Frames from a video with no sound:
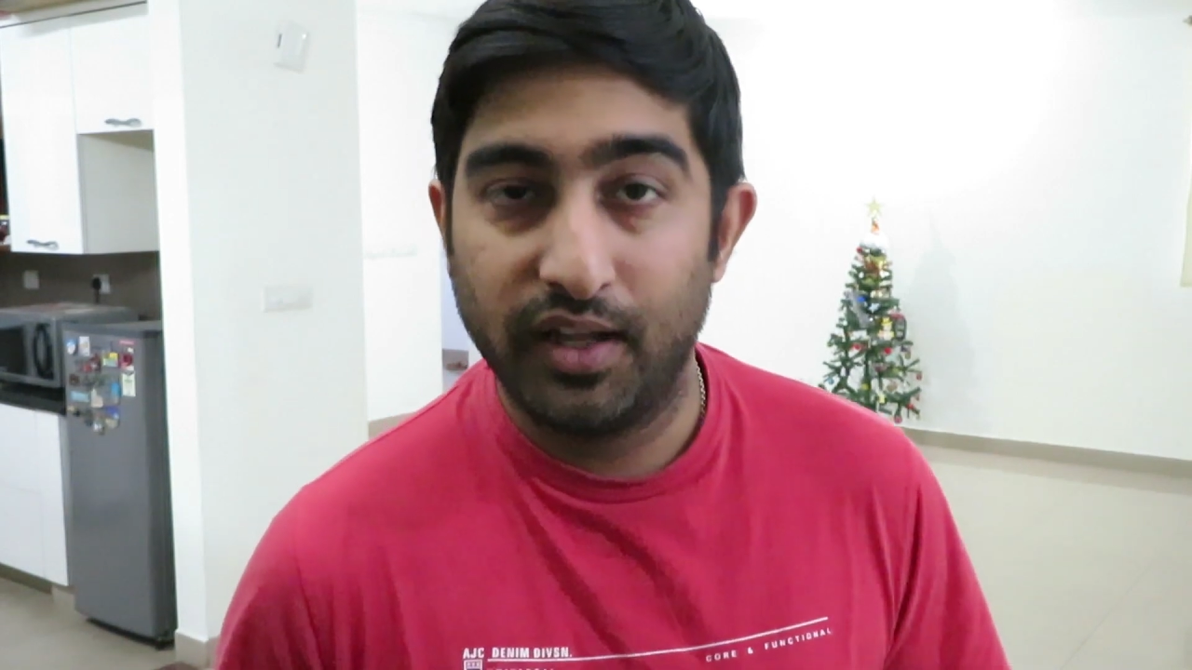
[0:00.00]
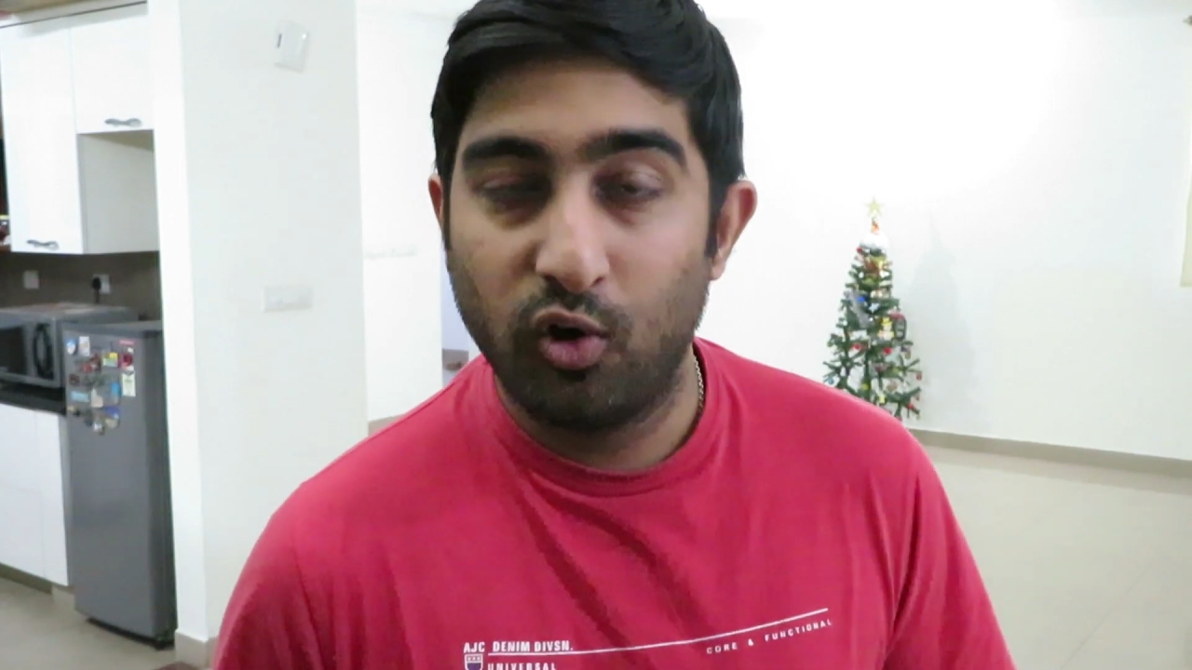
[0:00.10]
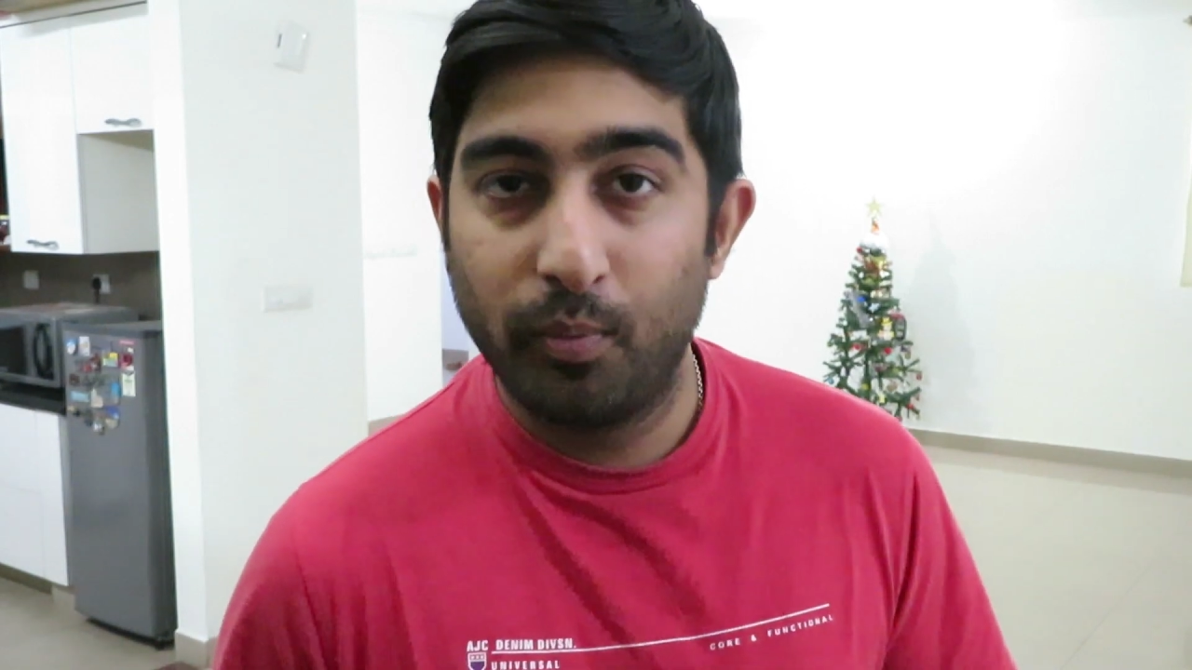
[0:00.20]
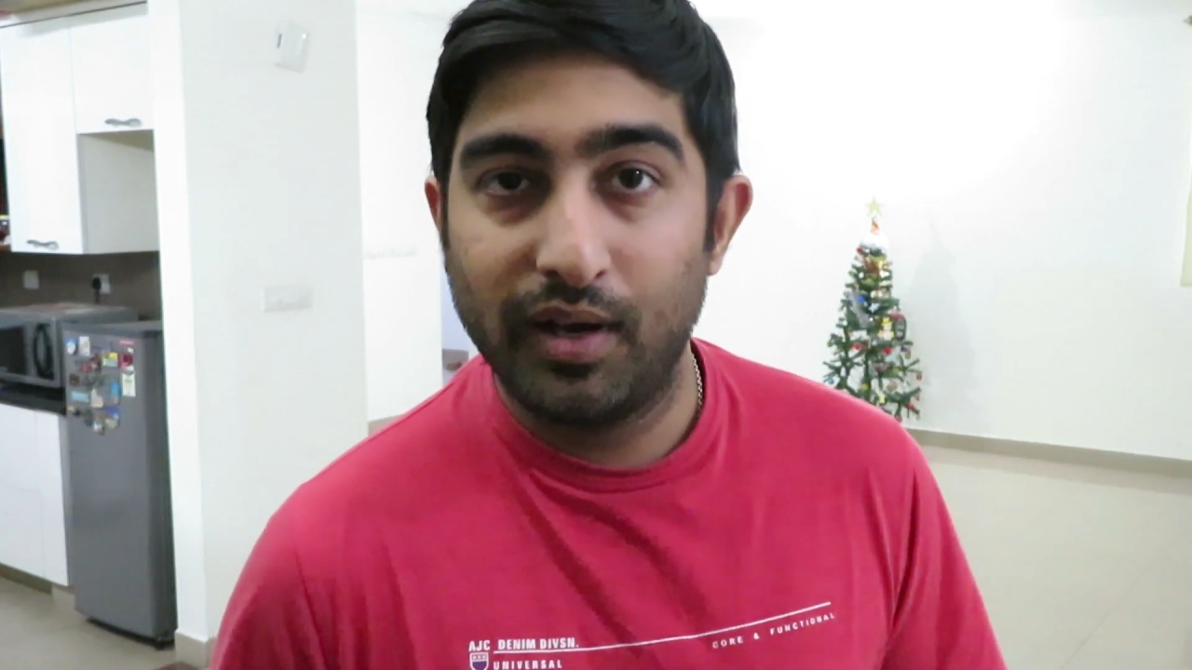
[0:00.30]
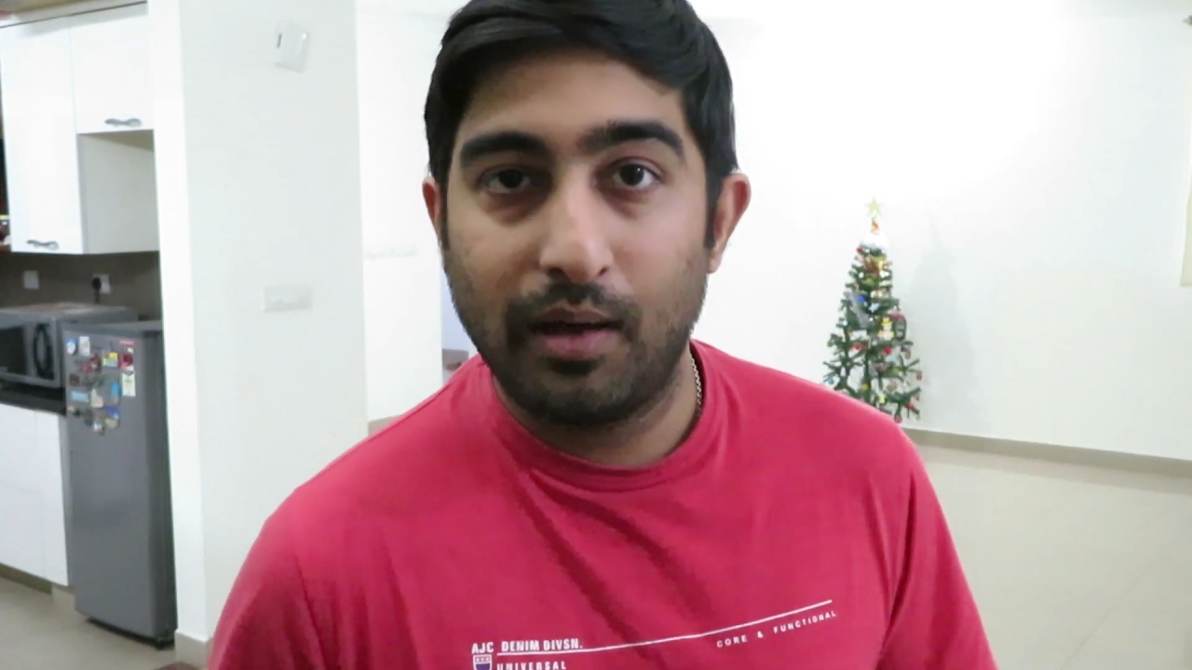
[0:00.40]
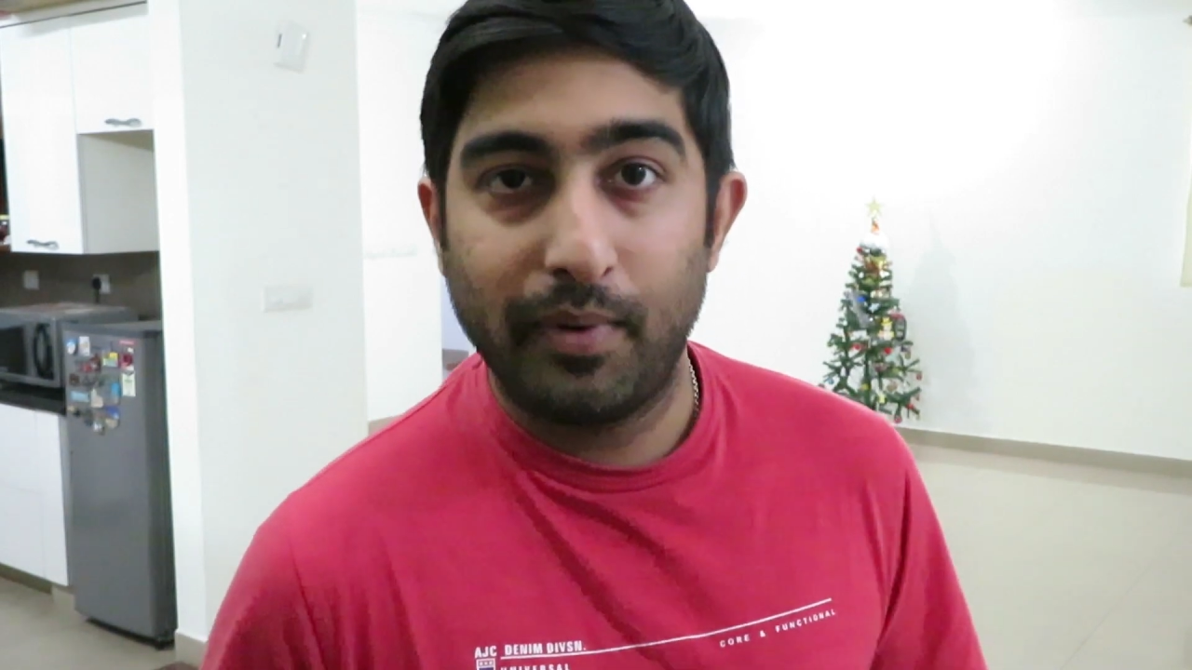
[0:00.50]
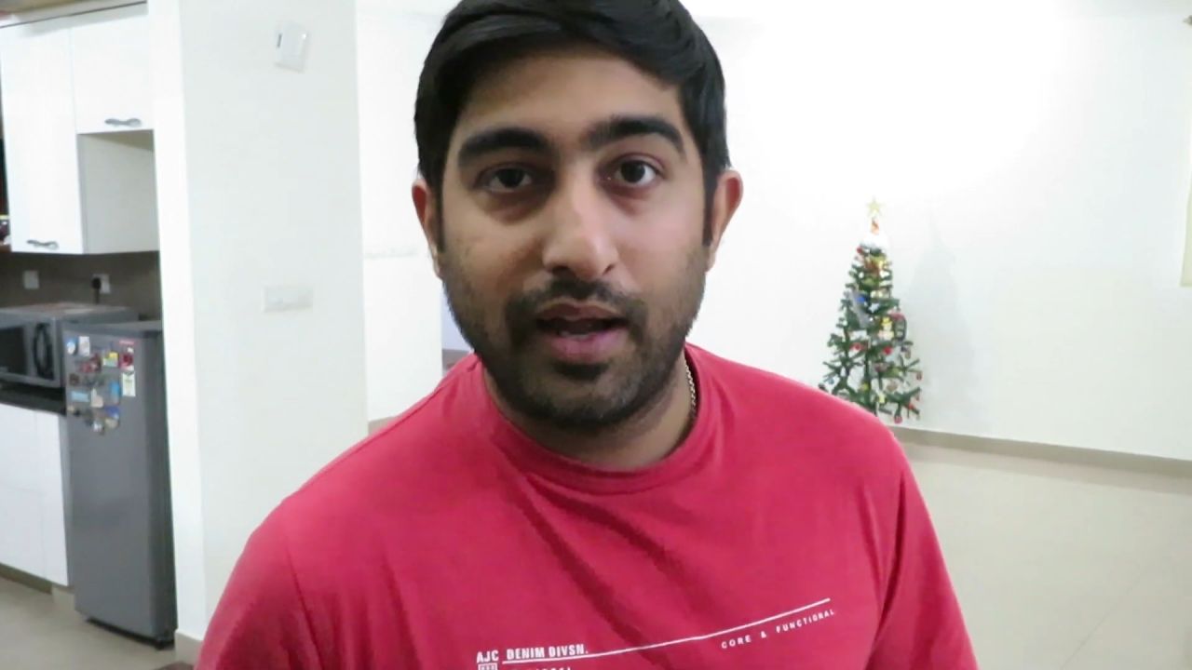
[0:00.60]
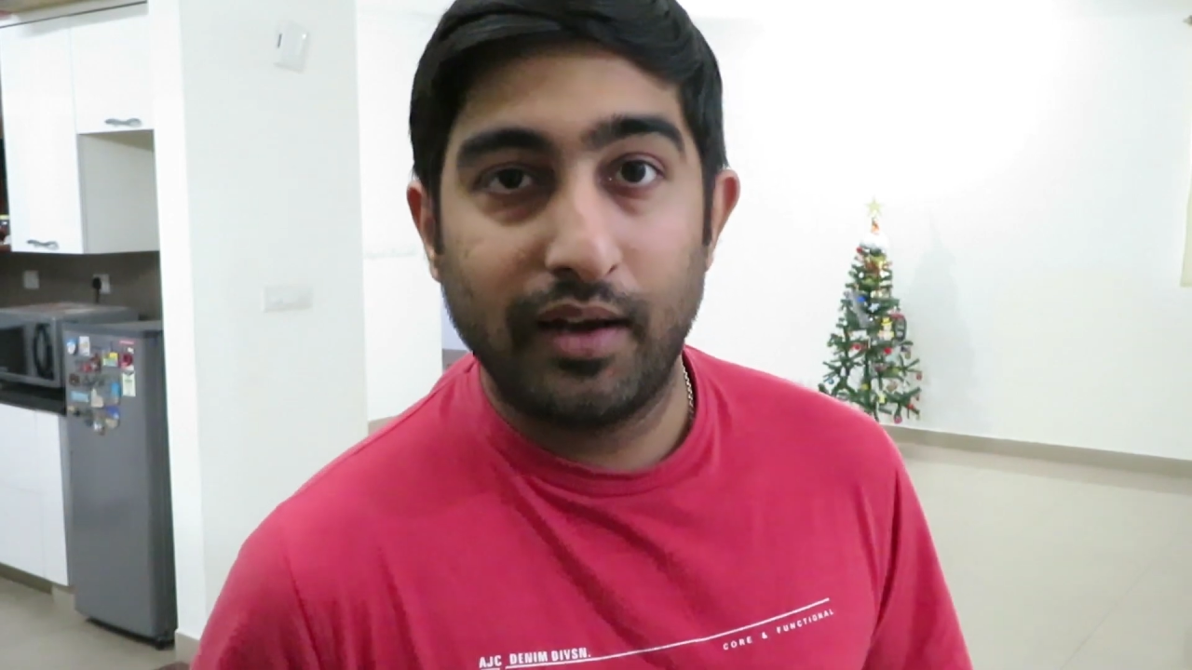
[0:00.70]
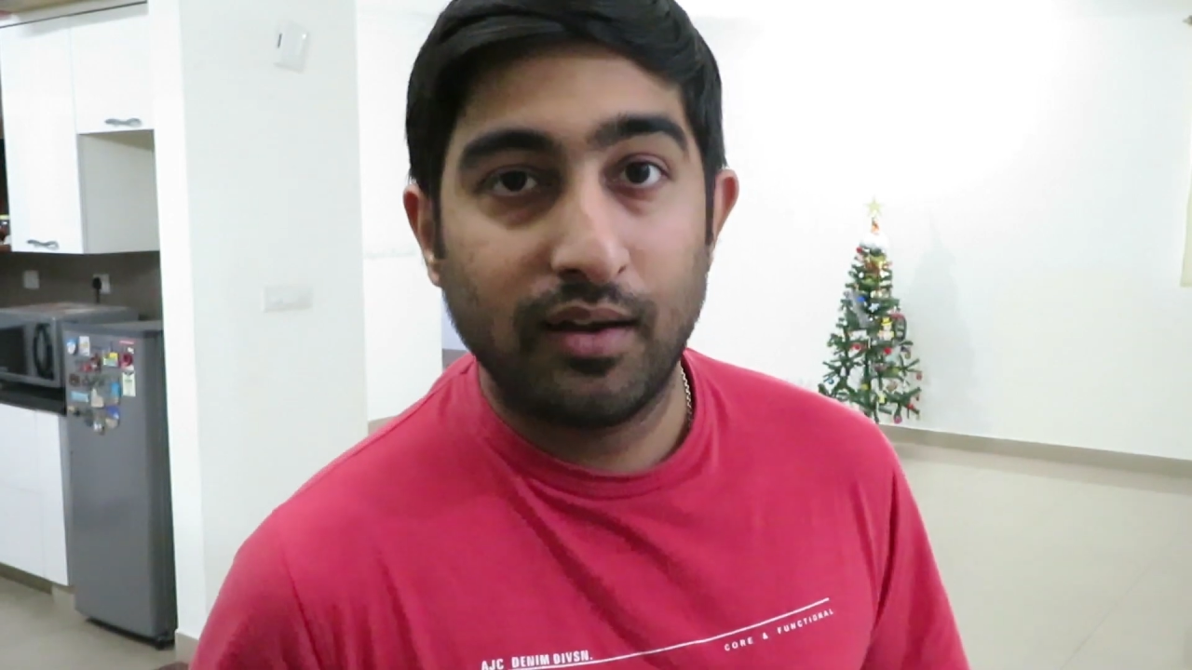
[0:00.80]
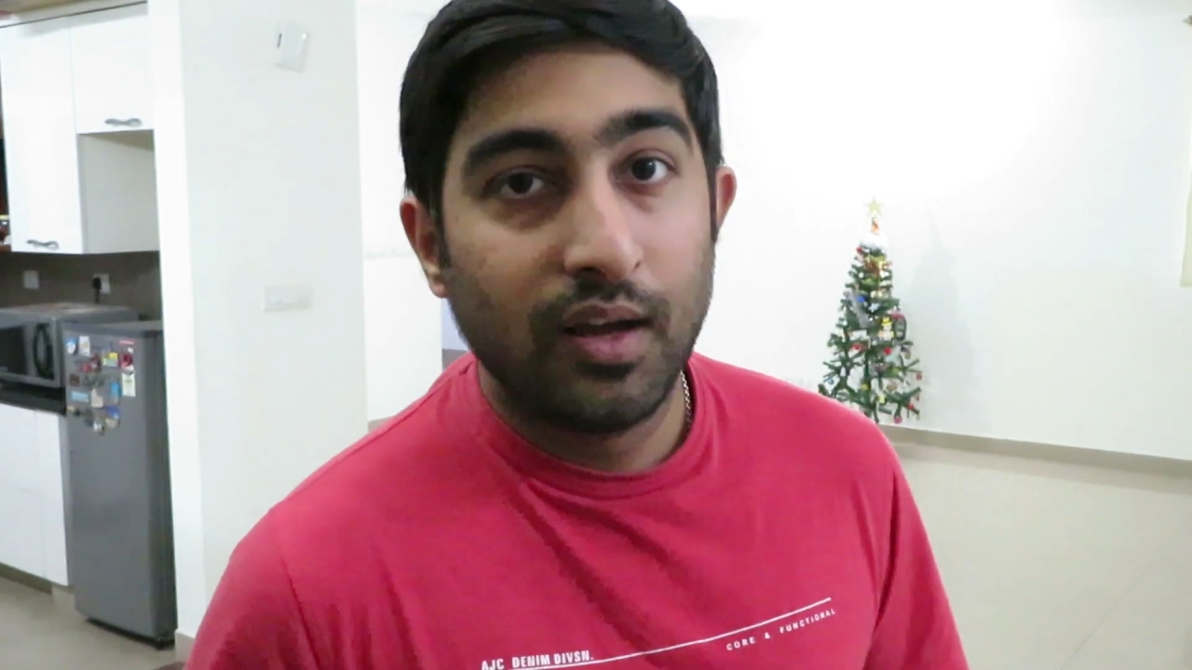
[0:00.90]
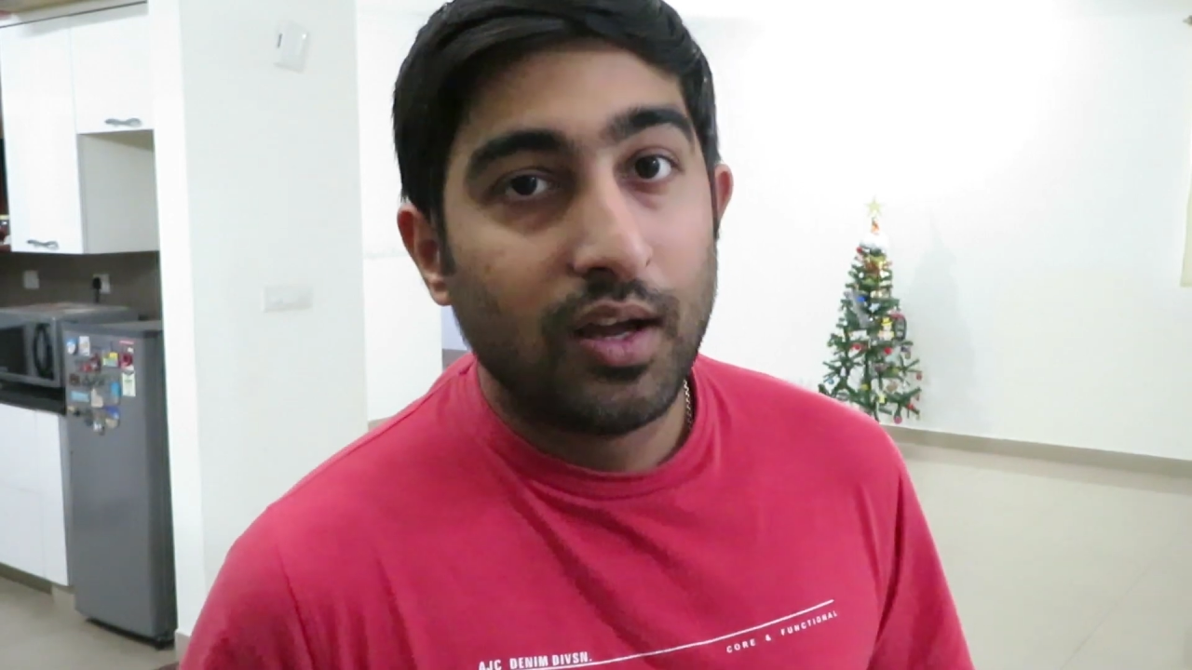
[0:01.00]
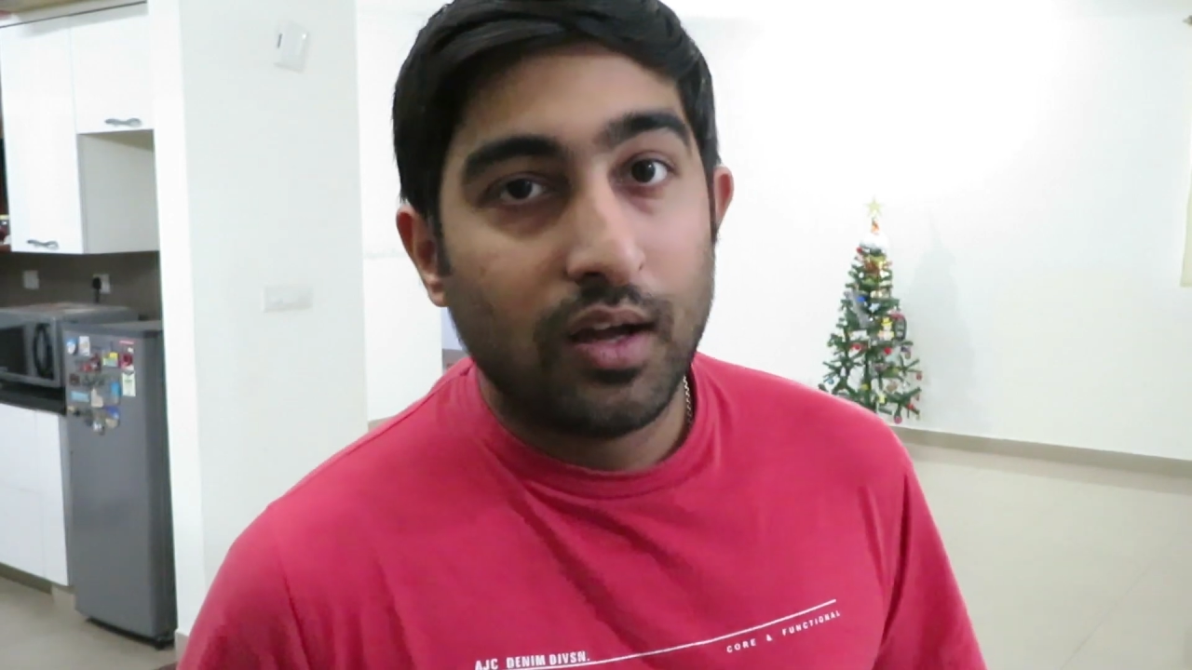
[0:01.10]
They open up at